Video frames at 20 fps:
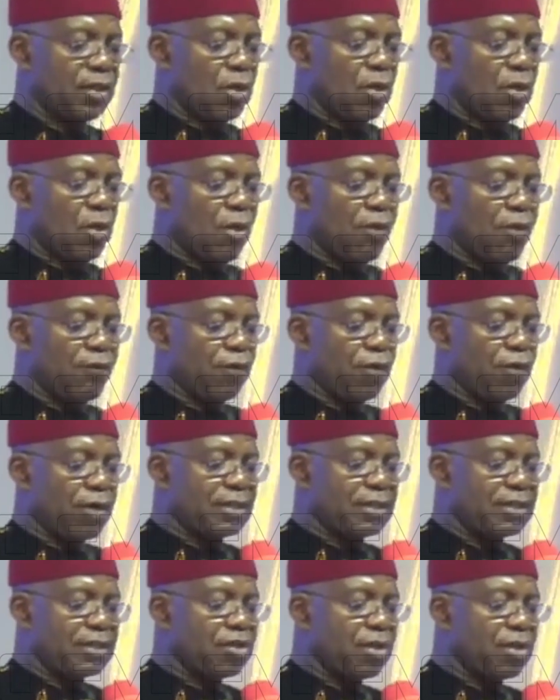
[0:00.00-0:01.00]
or for
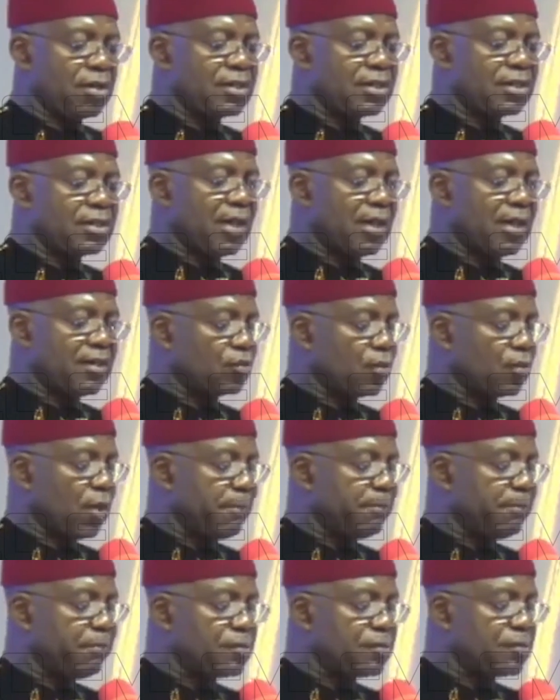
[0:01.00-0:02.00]
religious leaders to
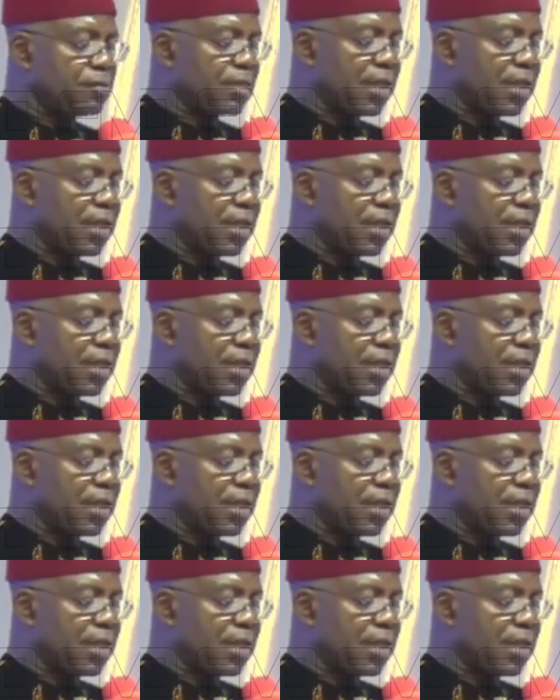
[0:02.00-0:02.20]
abuse their